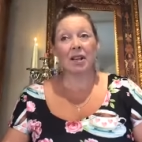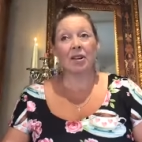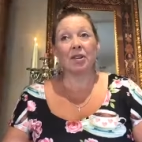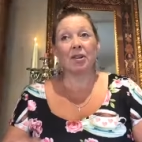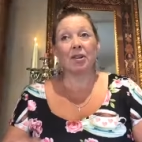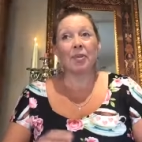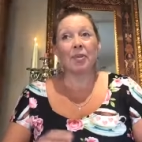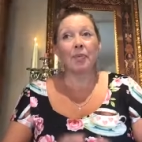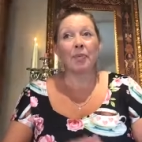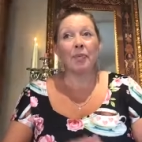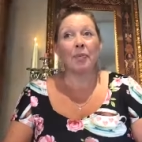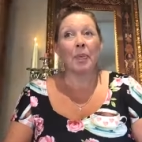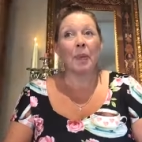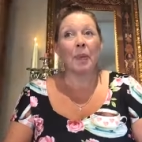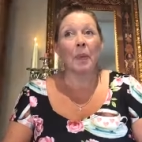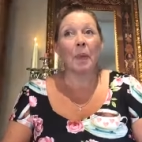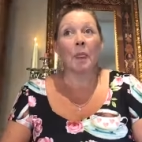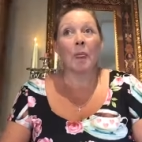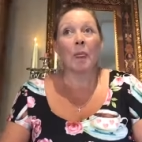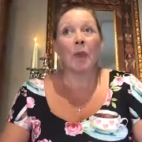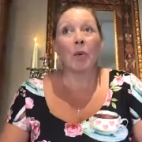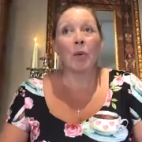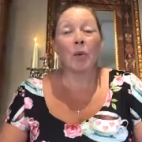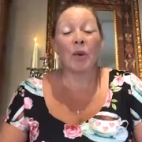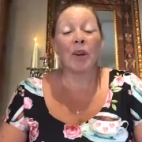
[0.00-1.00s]
So
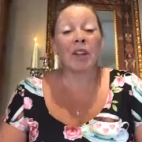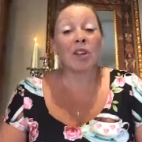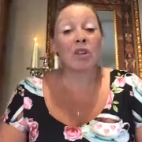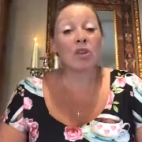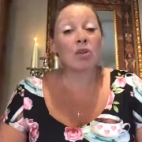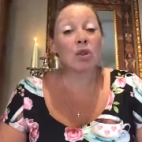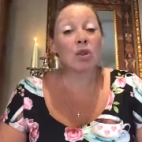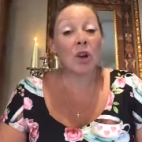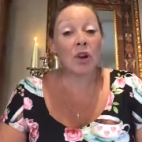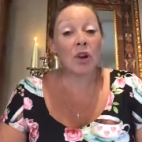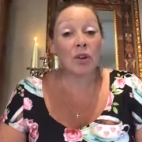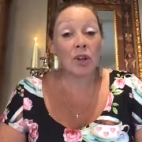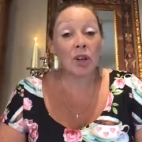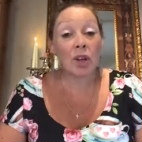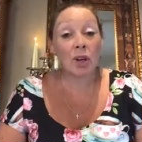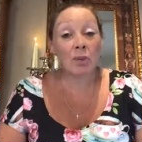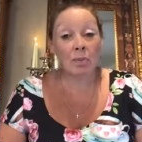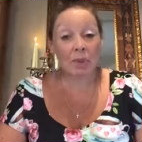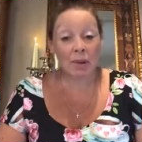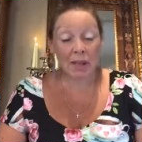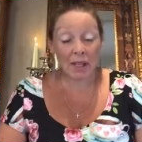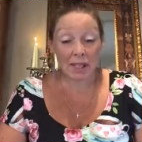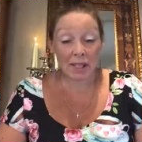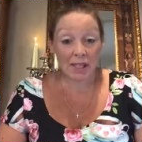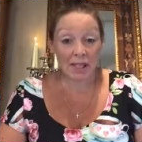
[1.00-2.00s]
when a
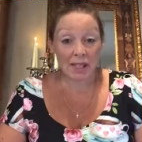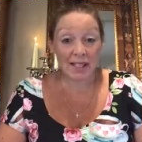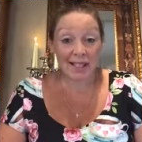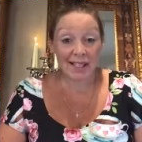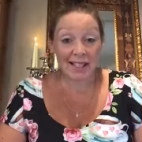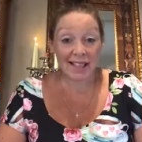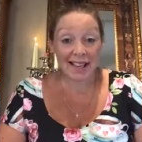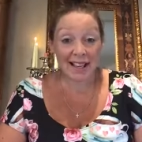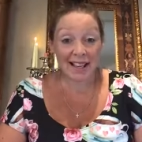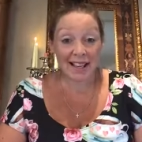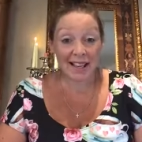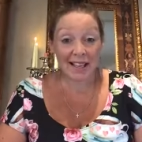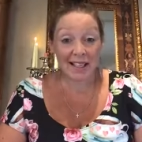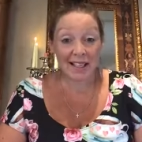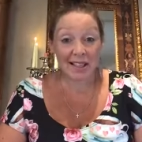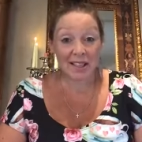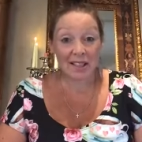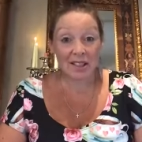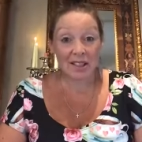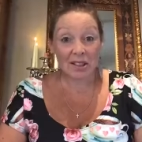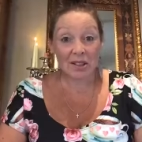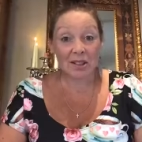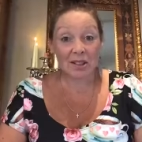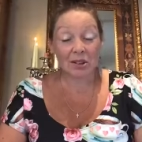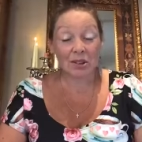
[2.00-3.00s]
grown up is
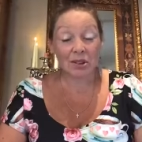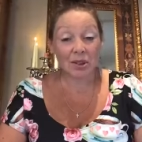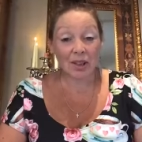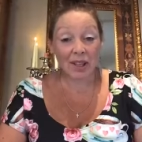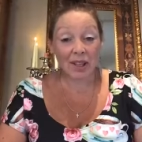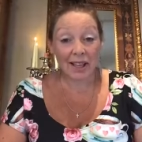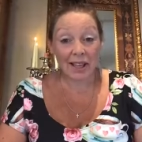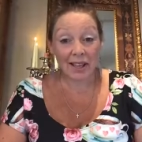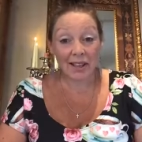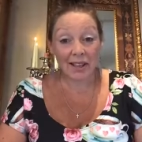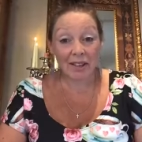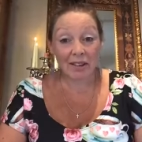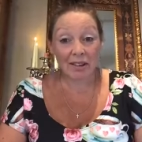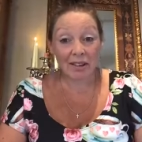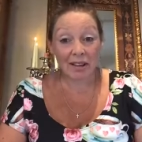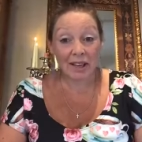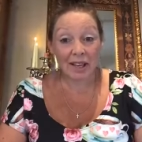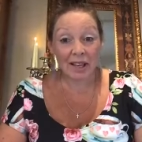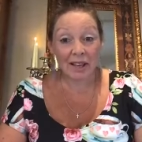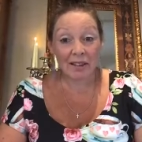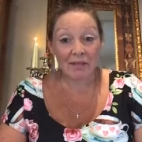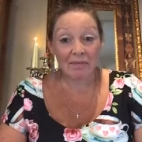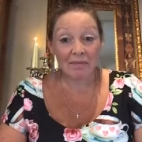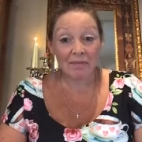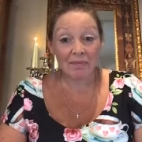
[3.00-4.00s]
sad or
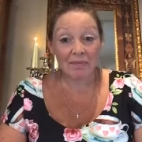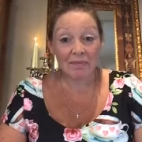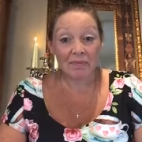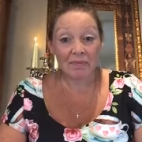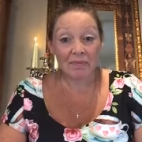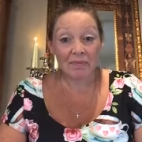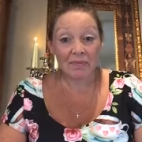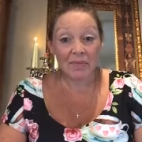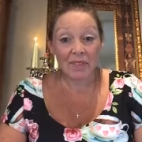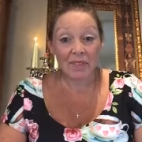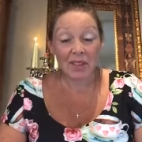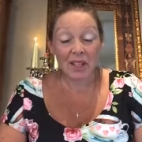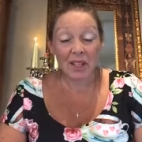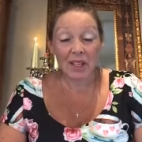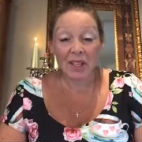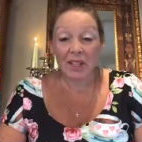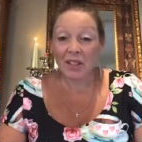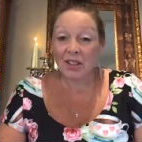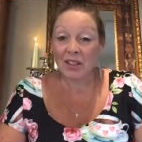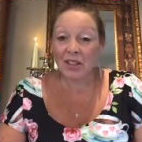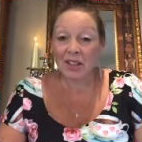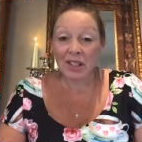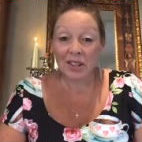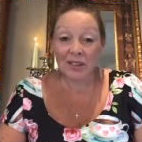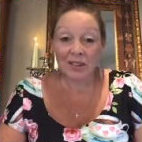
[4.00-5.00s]
angry,
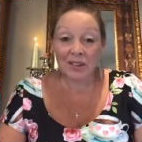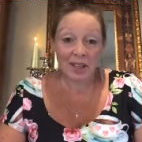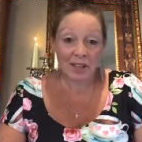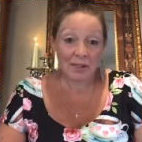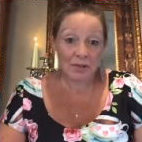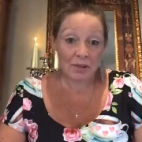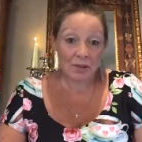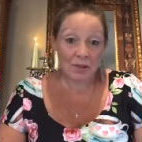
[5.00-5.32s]
you